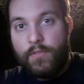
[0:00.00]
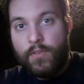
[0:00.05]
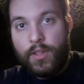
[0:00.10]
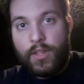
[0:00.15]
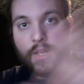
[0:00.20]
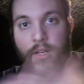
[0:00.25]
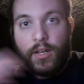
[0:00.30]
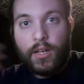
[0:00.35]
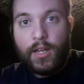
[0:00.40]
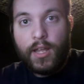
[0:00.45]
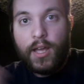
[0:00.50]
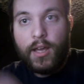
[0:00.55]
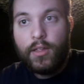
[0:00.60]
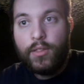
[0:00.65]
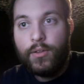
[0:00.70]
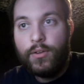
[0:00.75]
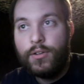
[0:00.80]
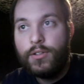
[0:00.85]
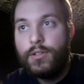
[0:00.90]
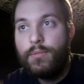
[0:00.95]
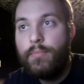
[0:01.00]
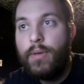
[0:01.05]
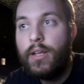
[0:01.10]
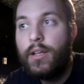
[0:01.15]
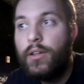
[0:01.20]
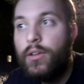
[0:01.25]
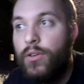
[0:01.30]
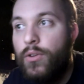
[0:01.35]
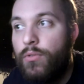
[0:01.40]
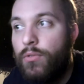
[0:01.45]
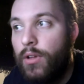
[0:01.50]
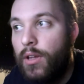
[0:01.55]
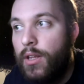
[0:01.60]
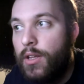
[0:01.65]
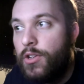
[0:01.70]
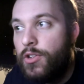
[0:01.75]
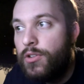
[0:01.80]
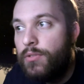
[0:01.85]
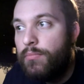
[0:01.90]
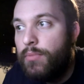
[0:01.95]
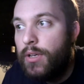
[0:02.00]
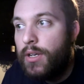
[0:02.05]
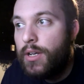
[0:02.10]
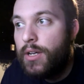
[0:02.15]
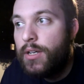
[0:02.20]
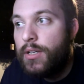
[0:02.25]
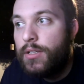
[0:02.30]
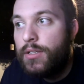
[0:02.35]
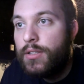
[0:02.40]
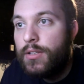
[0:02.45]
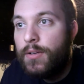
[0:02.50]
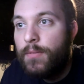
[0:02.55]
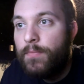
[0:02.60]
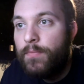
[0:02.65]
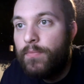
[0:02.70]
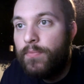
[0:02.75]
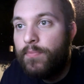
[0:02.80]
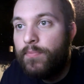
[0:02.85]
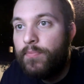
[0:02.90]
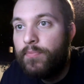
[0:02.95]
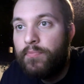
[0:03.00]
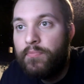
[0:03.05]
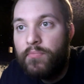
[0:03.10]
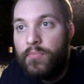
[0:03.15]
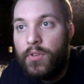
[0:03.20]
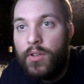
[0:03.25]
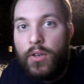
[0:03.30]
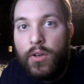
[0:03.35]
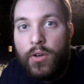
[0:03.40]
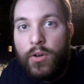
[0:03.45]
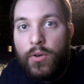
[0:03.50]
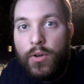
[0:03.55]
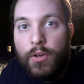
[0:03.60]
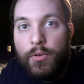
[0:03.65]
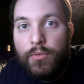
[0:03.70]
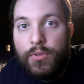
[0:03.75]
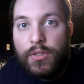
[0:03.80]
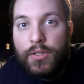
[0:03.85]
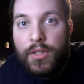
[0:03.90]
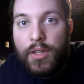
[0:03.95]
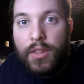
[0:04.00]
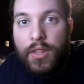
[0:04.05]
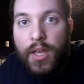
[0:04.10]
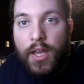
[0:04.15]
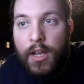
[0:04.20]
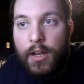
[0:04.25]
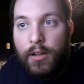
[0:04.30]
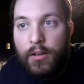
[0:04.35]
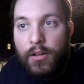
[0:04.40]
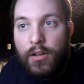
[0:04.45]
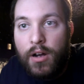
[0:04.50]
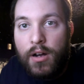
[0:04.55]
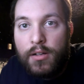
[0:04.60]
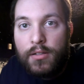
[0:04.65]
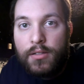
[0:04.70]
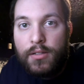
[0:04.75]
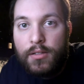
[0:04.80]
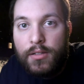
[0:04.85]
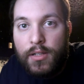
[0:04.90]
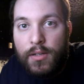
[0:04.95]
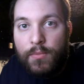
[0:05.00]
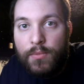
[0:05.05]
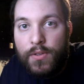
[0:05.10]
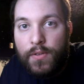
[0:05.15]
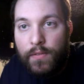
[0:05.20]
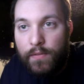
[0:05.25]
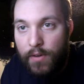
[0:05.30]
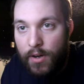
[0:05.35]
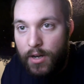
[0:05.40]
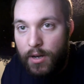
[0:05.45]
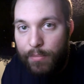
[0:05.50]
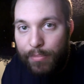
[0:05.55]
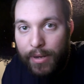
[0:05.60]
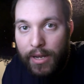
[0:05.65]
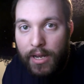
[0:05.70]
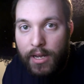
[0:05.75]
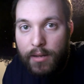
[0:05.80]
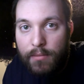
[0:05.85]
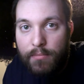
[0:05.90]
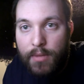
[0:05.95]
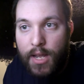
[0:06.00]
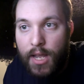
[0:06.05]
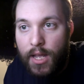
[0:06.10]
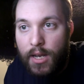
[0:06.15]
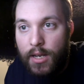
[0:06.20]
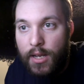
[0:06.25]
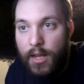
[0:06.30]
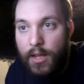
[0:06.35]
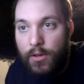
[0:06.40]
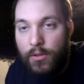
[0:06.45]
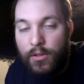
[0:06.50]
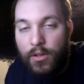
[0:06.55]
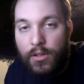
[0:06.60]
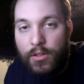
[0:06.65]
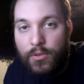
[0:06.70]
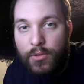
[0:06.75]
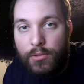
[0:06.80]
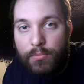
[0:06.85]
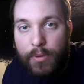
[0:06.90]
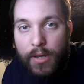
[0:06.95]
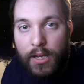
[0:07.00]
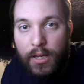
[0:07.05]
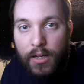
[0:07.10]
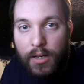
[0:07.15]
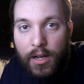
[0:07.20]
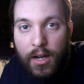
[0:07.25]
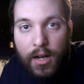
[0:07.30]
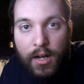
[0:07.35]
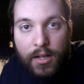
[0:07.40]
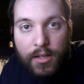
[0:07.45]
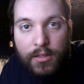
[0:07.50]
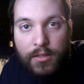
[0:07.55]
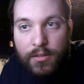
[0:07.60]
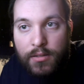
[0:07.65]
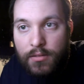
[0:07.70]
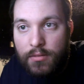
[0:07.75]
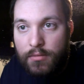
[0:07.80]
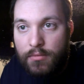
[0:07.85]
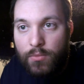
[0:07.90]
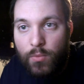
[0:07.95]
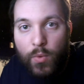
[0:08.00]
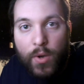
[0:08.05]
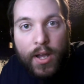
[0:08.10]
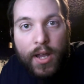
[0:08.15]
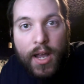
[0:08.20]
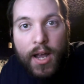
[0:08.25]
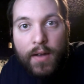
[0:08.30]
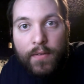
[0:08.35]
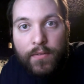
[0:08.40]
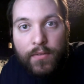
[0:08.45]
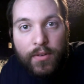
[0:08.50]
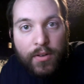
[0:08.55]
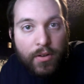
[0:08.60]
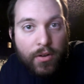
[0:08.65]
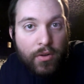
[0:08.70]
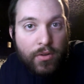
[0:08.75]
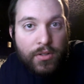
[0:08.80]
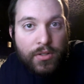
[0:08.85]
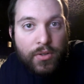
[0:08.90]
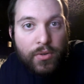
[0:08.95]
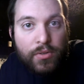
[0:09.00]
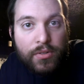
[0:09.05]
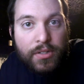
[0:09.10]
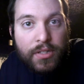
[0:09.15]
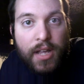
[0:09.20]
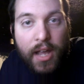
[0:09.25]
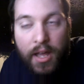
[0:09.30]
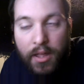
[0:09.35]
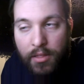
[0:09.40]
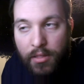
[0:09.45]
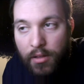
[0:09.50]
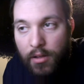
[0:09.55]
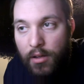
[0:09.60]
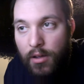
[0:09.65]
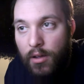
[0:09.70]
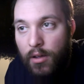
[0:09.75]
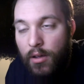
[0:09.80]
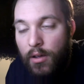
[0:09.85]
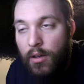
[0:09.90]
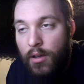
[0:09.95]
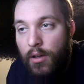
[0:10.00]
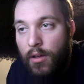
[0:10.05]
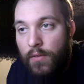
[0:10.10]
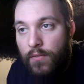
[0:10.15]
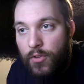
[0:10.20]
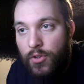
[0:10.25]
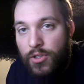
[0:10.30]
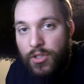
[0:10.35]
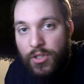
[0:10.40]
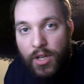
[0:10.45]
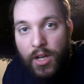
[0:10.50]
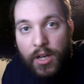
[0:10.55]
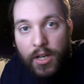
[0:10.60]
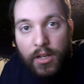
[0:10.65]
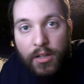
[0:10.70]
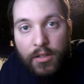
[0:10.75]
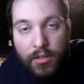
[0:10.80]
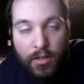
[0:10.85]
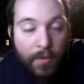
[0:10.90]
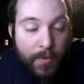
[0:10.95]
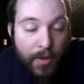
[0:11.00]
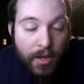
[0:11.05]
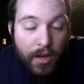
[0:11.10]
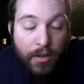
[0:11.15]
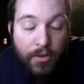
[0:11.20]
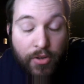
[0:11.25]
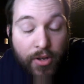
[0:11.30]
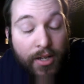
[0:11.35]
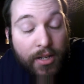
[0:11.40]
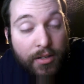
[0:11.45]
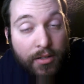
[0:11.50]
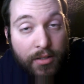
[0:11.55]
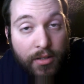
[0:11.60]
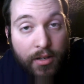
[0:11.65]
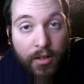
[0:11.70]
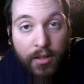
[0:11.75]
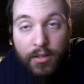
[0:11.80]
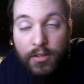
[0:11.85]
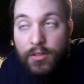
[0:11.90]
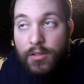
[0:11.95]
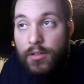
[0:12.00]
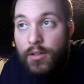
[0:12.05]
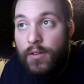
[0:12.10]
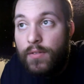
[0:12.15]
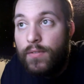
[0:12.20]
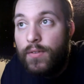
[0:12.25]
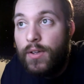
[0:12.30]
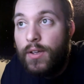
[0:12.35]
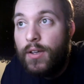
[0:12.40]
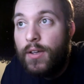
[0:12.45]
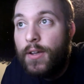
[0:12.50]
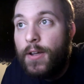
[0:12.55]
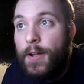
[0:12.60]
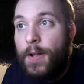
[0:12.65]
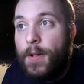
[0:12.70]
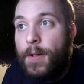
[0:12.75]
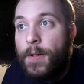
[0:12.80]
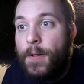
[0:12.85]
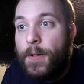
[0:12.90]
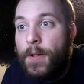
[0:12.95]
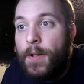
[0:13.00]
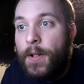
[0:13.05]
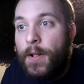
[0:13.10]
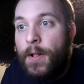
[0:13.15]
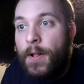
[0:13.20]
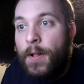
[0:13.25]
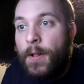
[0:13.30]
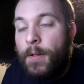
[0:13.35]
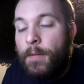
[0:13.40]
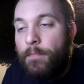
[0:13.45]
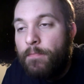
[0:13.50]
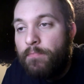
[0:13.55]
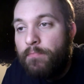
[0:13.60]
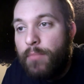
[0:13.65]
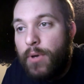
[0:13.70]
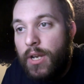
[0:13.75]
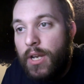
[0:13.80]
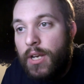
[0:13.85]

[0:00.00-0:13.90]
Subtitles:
everything together to make a new religion, because it was the thing. Constantine was a very pagan man. He held on to his pagan gods way after, until his death. If you study, you got to study this stuff. But